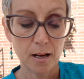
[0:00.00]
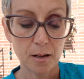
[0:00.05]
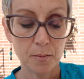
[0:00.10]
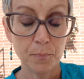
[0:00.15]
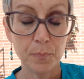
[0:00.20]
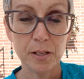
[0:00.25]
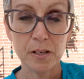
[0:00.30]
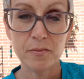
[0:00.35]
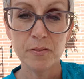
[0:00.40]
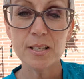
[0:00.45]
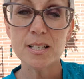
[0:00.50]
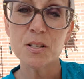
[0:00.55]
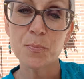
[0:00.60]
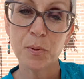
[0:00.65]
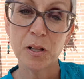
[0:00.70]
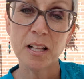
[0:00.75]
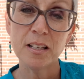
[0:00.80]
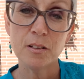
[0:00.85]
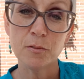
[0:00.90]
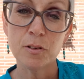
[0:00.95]
But if it's
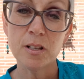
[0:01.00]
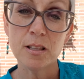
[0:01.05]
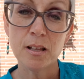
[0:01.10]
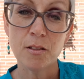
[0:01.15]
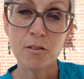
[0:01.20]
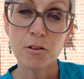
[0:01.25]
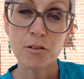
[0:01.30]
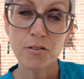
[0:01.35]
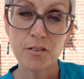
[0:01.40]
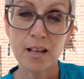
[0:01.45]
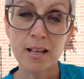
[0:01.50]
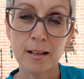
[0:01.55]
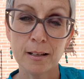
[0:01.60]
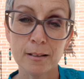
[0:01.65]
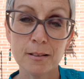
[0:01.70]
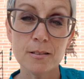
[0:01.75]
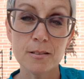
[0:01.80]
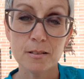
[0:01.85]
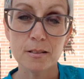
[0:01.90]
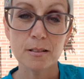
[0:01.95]
blended with other
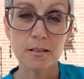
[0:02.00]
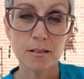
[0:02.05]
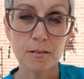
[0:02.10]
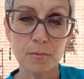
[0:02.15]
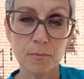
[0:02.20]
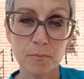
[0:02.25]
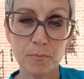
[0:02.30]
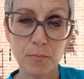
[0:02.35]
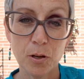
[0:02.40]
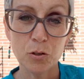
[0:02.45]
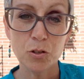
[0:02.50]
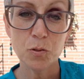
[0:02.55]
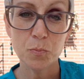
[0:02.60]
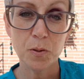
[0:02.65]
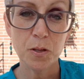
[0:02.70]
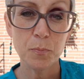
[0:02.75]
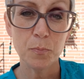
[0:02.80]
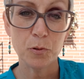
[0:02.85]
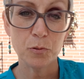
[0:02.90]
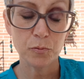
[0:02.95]
things, most
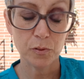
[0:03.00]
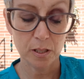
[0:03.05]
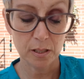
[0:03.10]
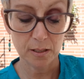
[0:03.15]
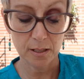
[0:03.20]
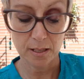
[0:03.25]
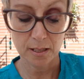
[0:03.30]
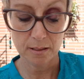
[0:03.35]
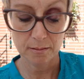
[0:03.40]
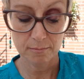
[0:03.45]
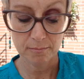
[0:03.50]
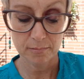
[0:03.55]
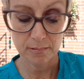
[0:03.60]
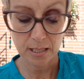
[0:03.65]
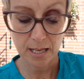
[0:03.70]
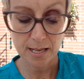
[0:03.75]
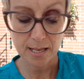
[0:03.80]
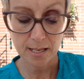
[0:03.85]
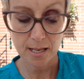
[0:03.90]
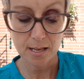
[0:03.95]
people really
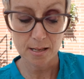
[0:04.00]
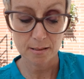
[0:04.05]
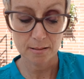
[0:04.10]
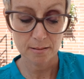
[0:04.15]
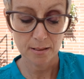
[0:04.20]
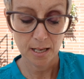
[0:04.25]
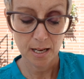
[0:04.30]
like it.